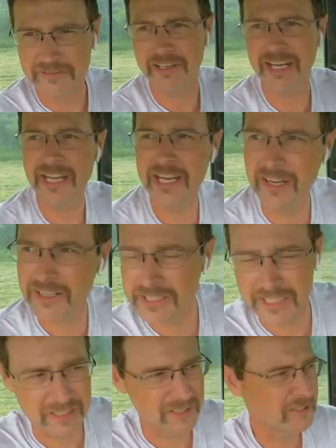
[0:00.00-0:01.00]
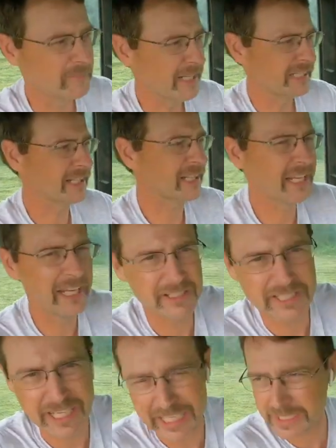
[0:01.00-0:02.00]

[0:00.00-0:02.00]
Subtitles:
right here tend to make the clouds kind of